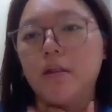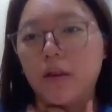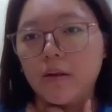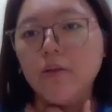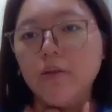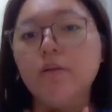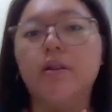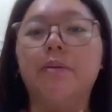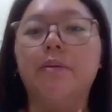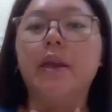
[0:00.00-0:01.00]
you know,
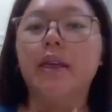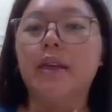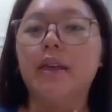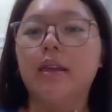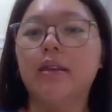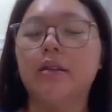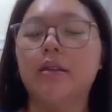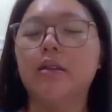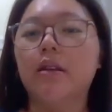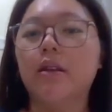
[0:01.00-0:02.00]

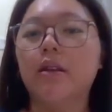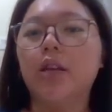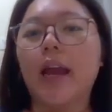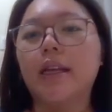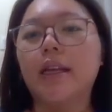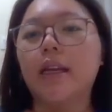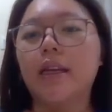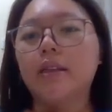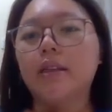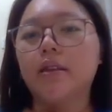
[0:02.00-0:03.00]
Japanese,
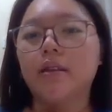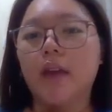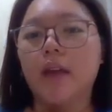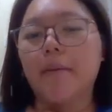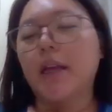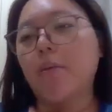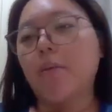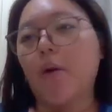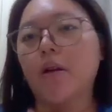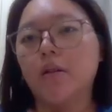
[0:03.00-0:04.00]
Chinese, and many
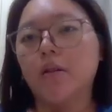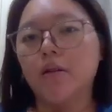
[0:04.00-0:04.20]
more.